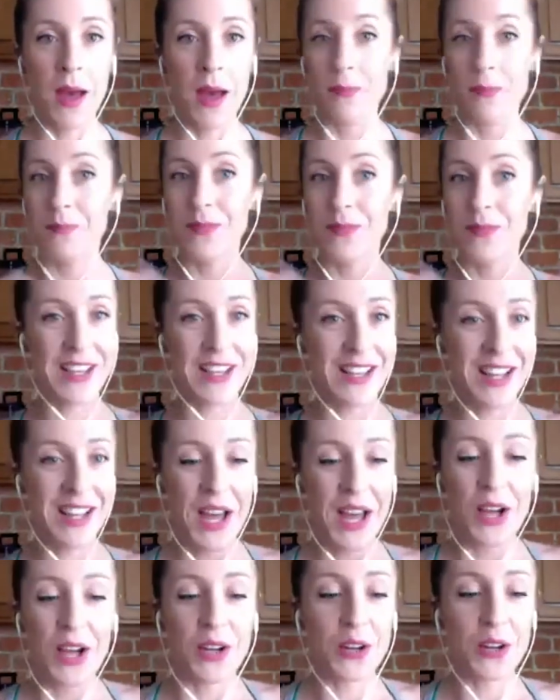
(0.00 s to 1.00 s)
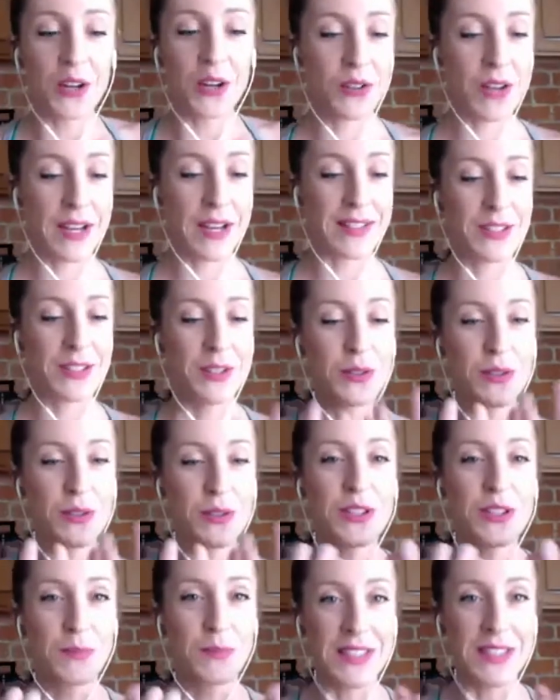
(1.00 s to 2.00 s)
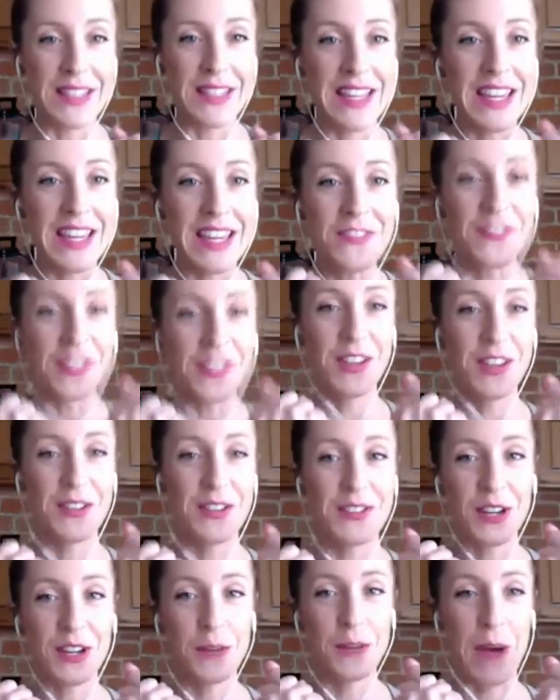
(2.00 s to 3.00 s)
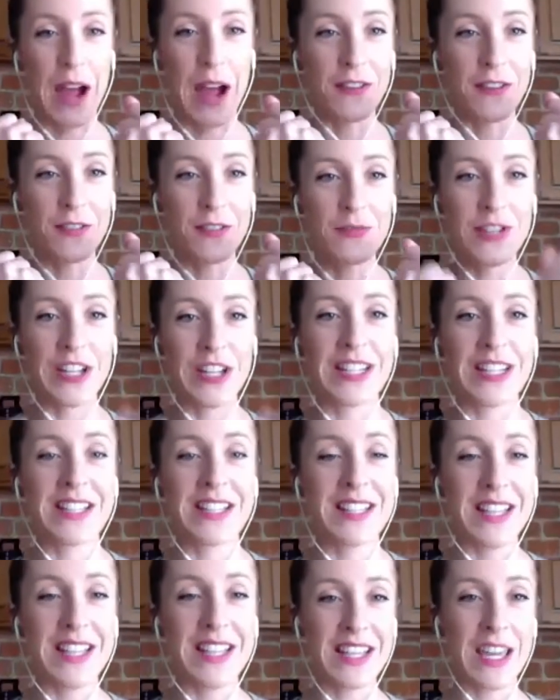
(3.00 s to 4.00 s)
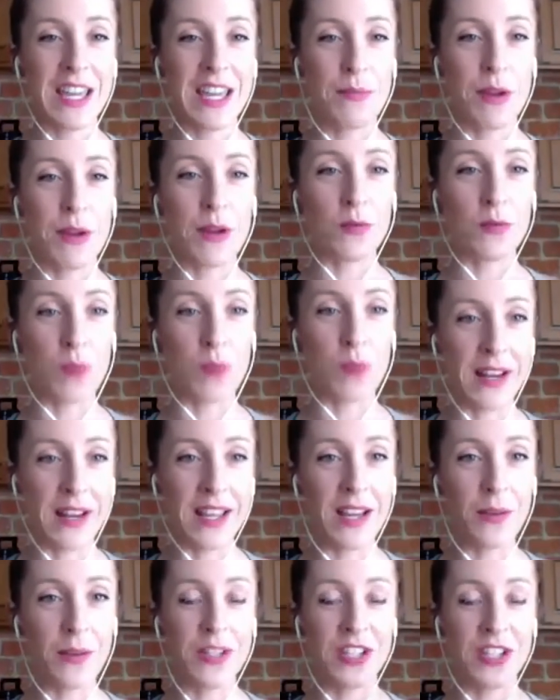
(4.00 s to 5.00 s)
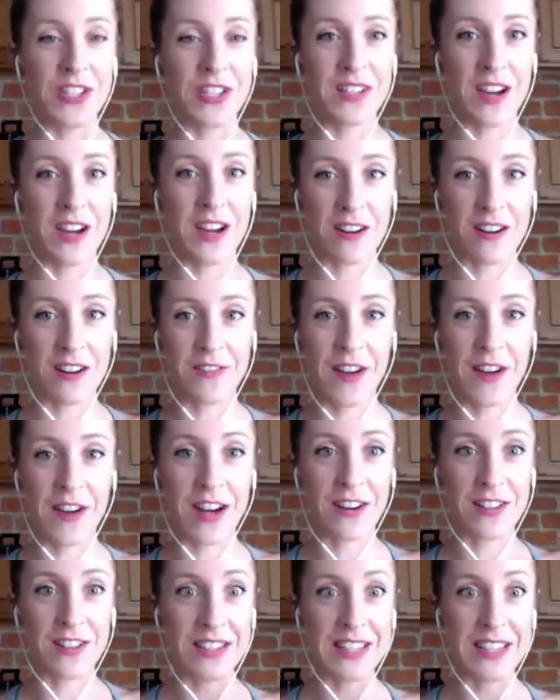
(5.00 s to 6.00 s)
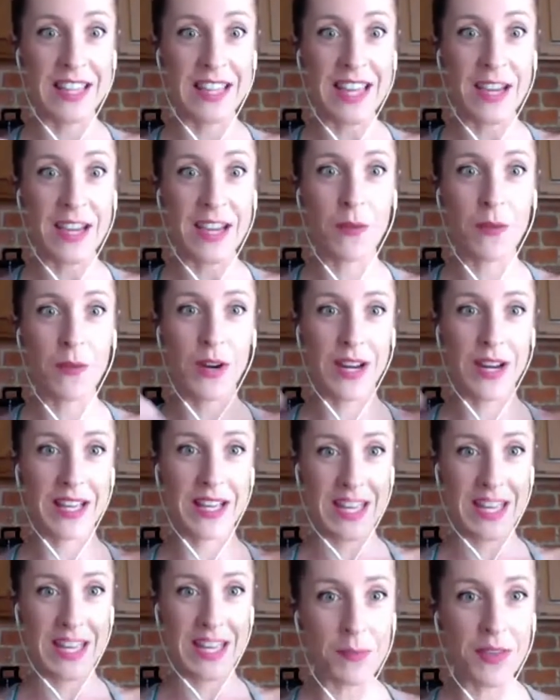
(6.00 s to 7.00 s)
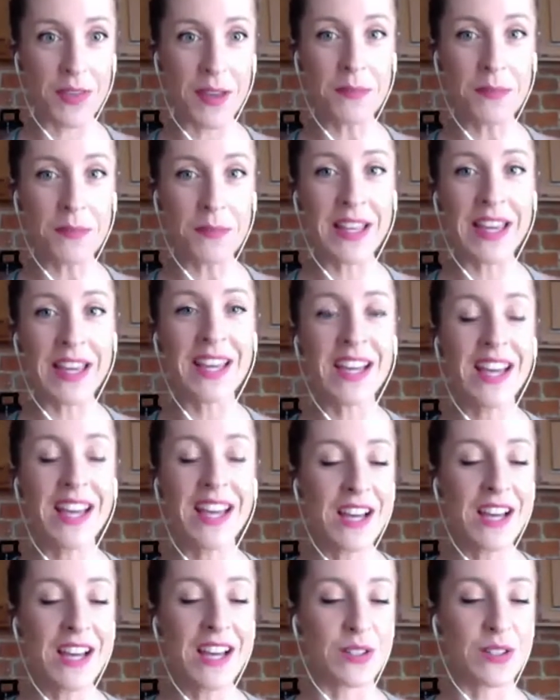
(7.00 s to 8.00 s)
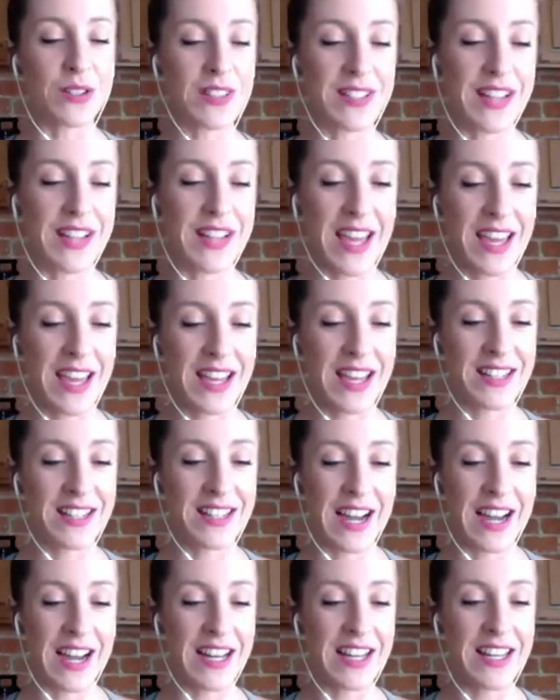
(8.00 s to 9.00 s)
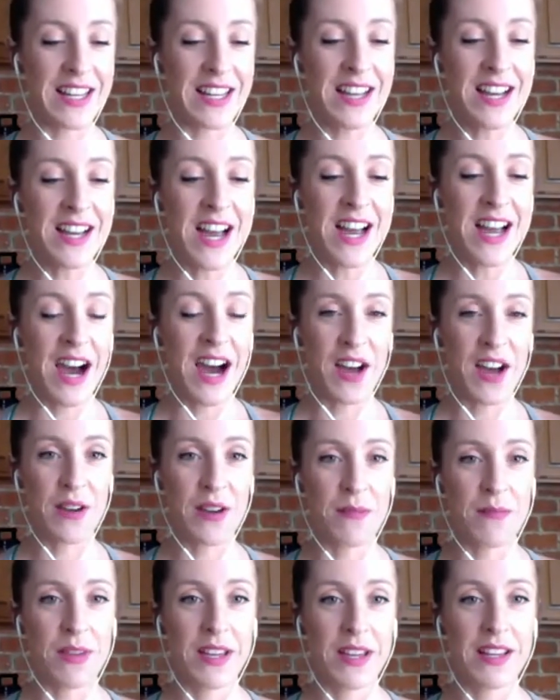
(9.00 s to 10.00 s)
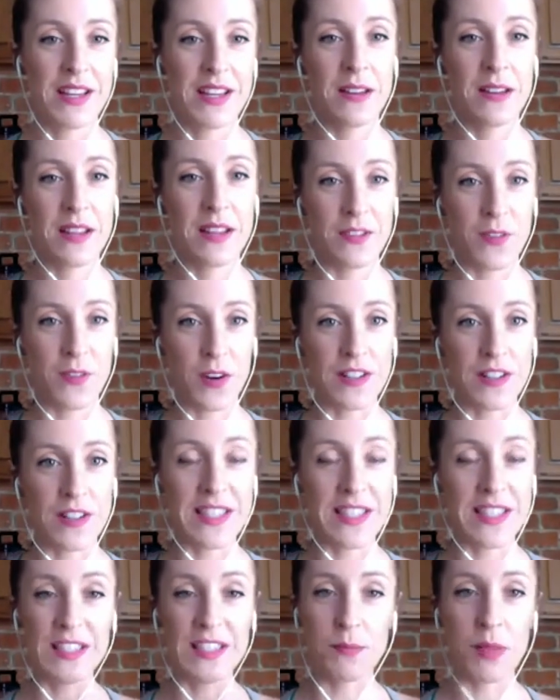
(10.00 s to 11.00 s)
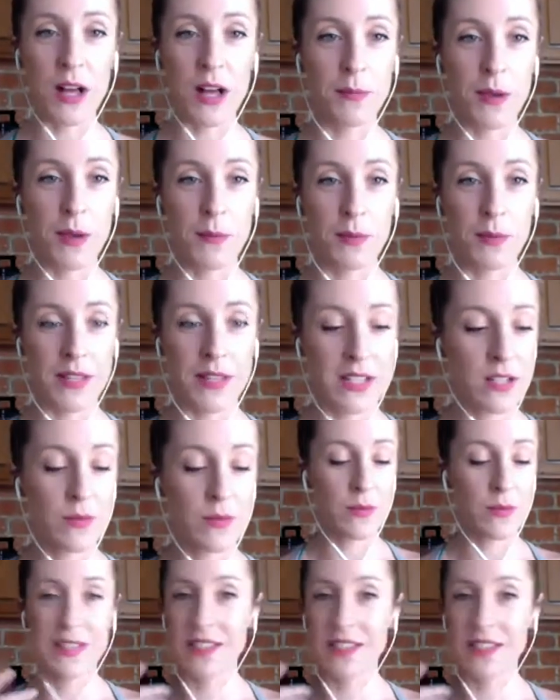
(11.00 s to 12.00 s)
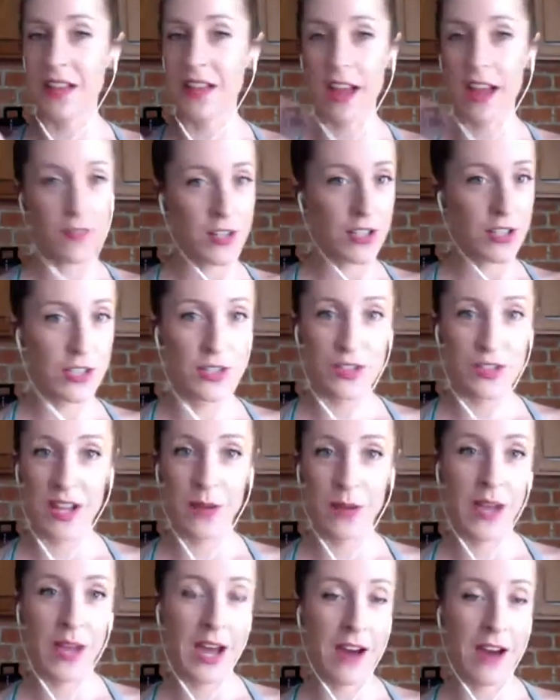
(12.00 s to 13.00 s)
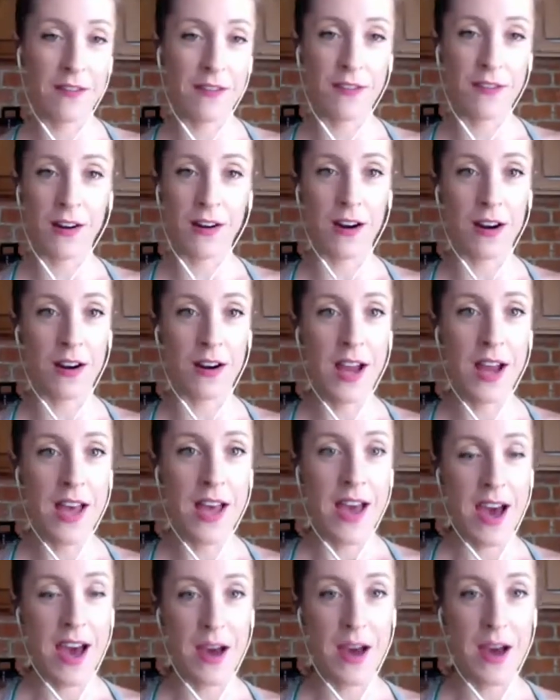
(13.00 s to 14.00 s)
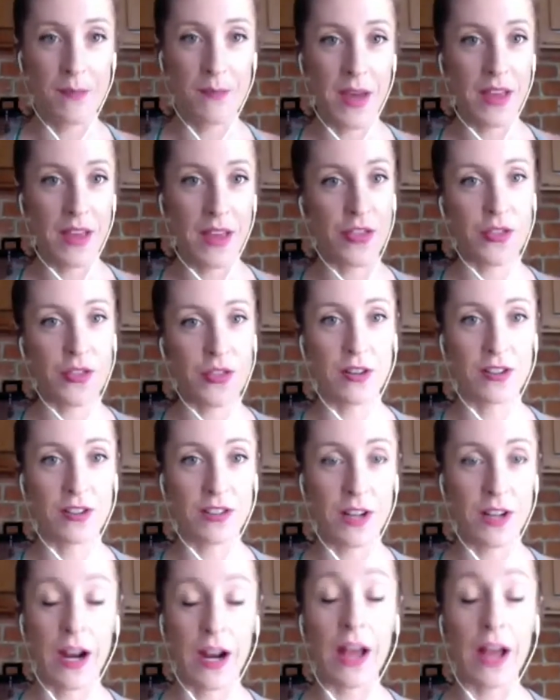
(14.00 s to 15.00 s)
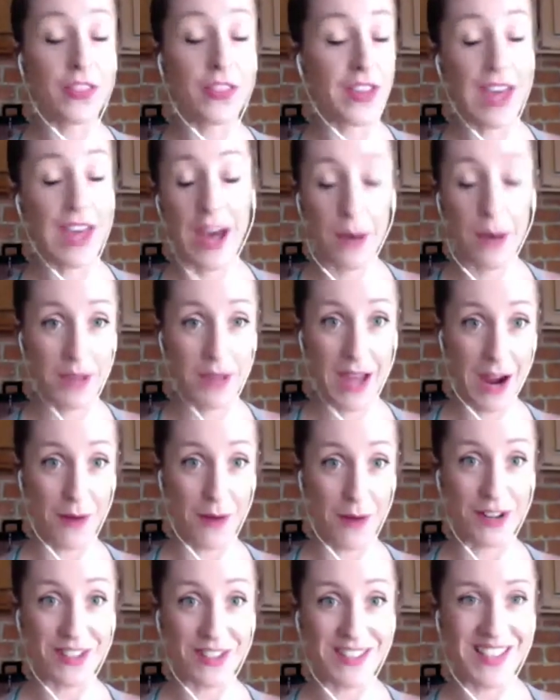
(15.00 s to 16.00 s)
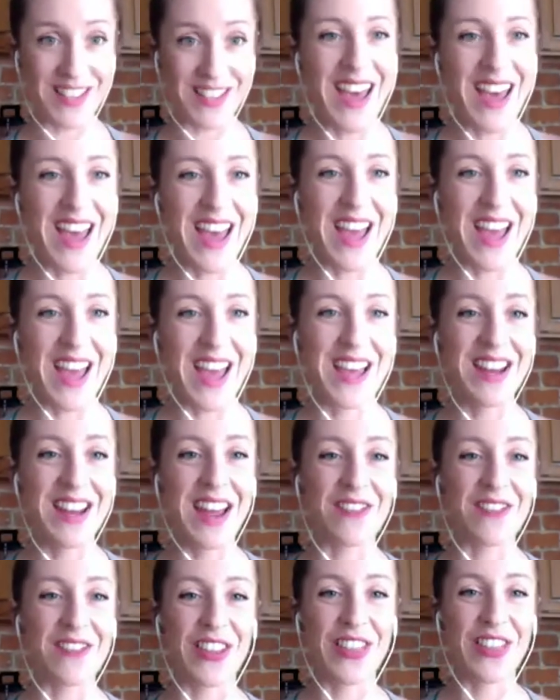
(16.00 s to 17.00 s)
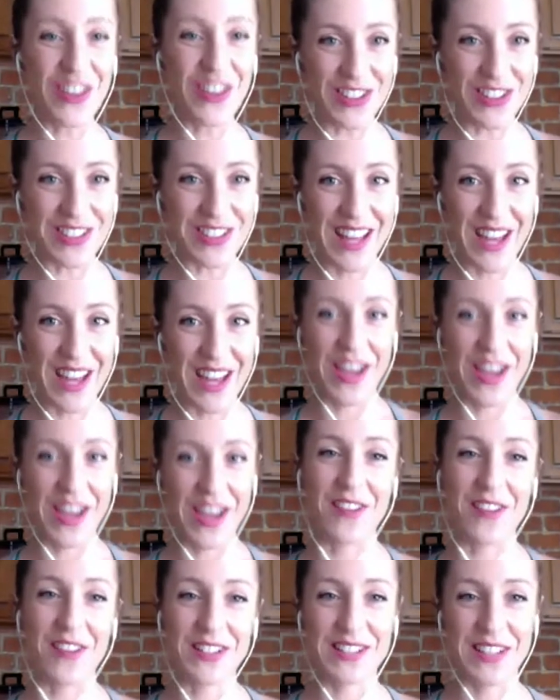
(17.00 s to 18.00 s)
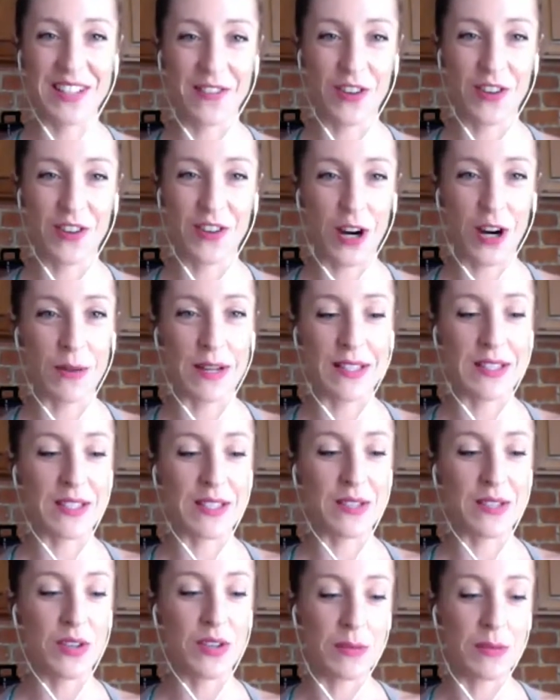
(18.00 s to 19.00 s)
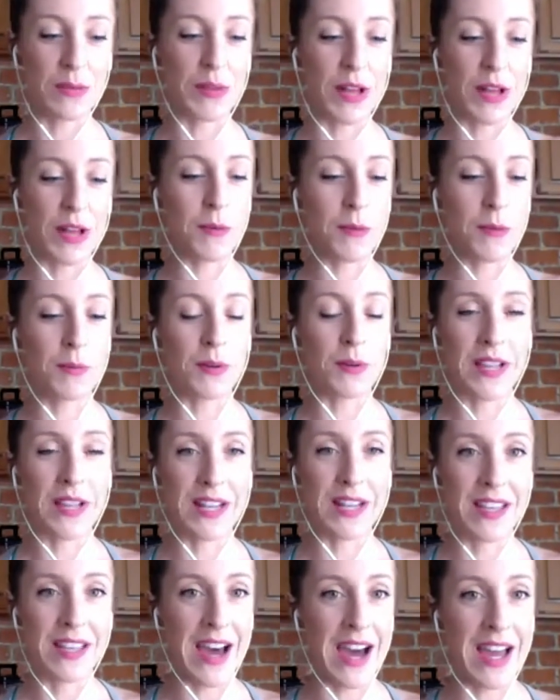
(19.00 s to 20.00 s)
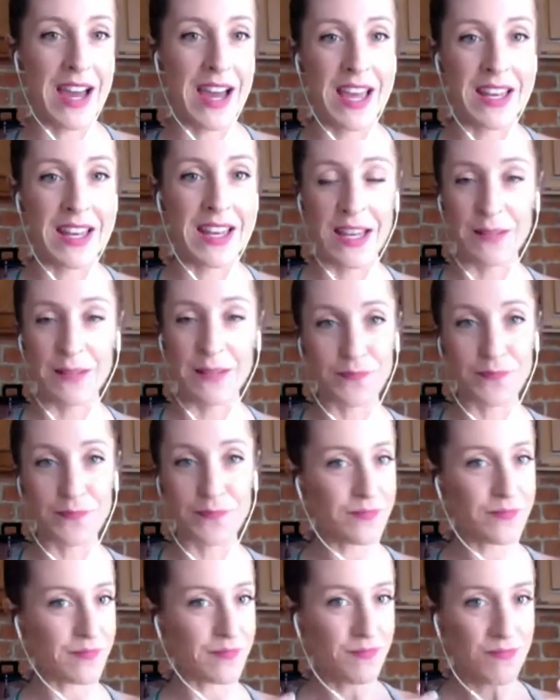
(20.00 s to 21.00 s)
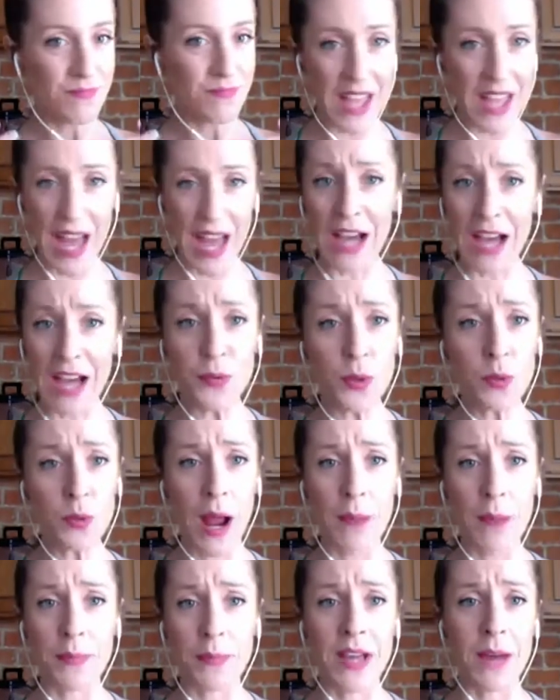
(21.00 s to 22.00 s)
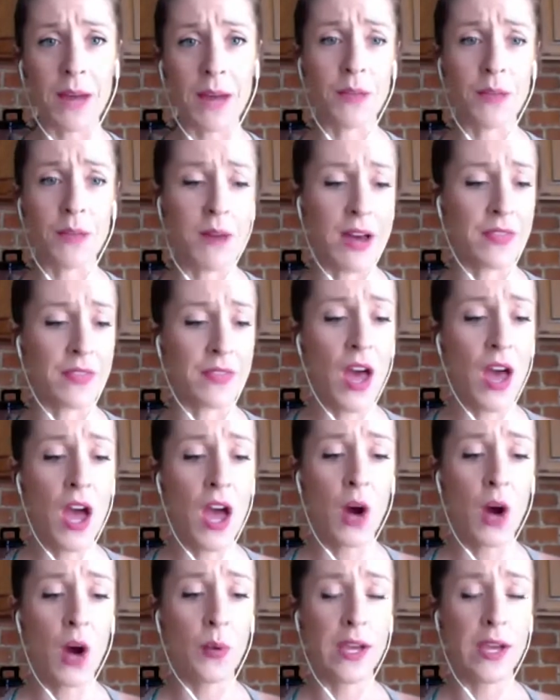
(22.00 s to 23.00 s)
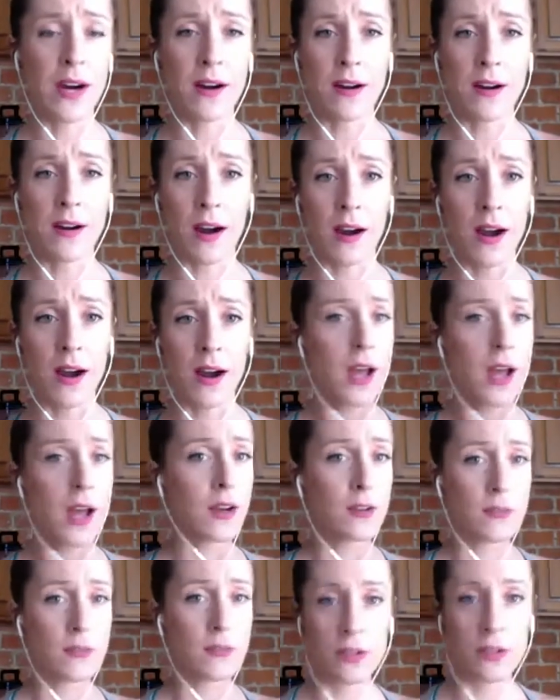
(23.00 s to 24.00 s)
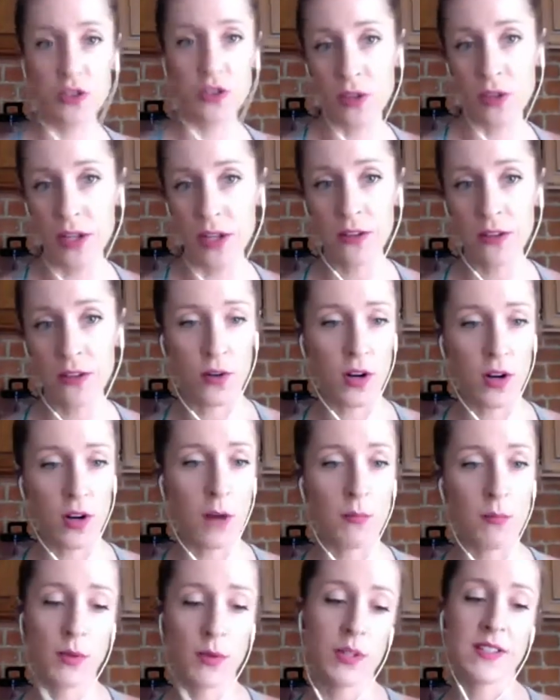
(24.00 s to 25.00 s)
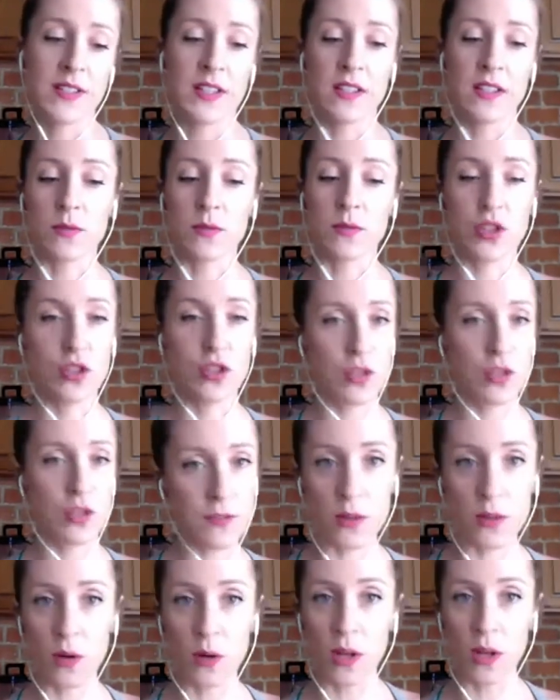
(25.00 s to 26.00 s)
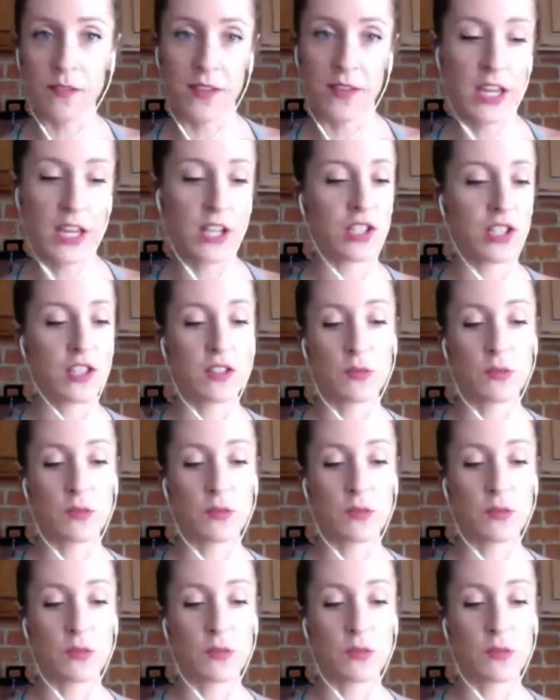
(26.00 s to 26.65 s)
You guys use your belief that you took back from GTC and keep it running. We just got our fires lit and we want to keep them lit. So stay ignited. And as far as things to plug people into, every Tuesday we have there's our healthy happy hours, and every Thursday we have our Discover Arbonne. So you can plug people into that. And then as we're wrapping up the month, we are shooting for our bonuses. We're shooting for qualifications.